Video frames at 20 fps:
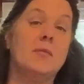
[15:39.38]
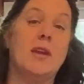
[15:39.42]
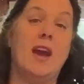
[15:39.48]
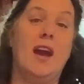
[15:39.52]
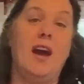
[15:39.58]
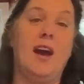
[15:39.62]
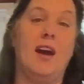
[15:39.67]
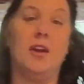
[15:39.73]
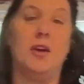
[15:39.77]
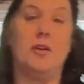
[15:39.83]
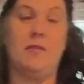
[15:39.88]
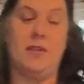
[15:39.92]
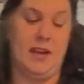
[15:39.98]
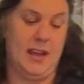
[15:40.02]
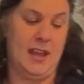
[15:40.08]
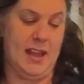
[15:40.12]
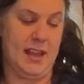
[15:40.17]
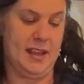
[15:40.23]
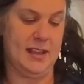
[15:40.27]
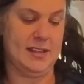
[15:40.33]
be hot
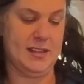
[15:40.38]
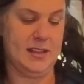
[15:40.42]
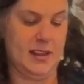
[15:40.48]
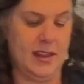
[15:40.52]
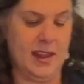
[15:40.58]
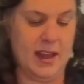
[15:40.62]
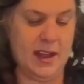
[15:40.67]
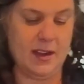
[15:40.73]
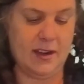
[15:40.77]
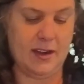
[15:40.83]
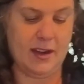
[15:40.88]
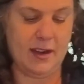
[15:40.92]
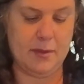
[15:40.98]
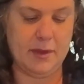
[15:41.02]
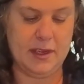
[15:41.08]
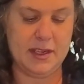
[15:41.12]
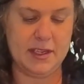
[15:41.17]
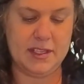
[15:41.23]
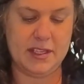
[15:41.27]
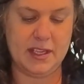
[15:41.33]
already, I can tell you that. All right, I'm
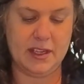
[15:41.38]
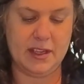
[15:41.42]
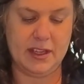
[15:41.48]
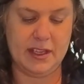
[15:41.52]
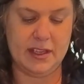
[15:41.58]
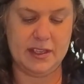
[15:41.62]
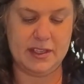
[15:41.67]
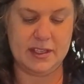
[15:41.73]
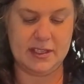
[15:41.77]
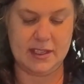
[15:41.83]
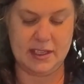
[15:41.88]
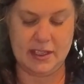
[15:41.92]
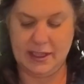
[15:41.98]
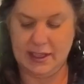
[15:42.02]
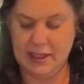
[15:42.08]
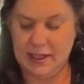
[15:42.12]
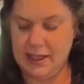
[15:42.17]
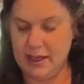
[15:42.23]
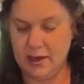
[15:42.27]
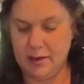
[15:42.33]
going to jiggle it just a
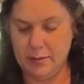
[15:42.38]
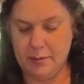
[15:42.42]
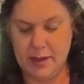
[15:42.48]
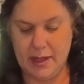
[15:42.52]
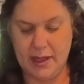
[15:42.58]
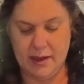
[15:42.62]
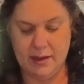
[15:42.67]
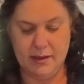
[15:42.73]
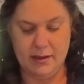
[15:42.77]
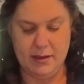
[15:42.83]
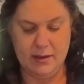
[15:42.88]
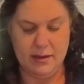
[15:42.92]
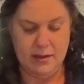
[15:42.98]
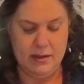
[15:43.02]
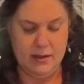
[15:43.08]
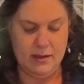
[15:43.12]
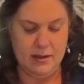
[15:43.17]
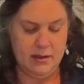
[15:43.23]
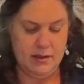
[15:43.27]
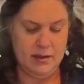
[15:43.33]
little bit
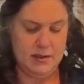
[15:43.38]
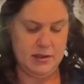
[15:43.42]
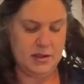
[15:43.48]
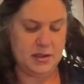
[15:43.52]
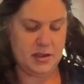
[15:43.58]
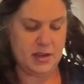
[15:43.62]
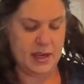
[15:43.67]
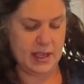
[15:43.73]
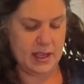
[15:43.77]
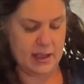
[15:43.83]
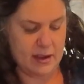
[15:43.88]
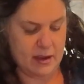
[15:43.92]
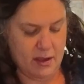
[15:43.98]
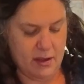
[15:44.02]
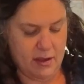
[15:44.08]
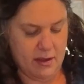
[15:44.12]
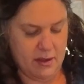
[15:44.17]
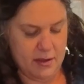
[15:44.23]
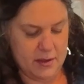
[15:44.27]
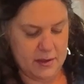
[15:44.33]
to try and get
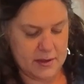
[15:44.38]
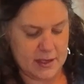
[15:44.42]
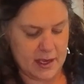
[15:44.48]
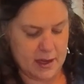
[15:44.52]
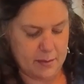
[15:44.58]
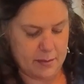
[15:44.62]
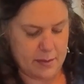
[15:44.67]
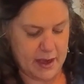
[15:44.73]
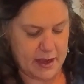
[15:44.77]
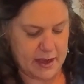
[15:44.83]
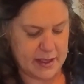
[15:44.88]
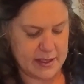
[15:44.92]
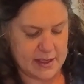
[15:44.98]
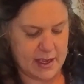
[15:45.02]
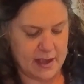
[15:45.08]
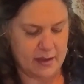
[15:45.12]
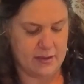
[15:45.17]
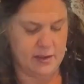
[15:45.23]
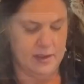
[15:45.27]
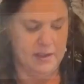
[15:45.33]
all those air pockets
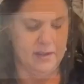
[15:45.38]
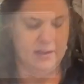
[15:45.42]
out.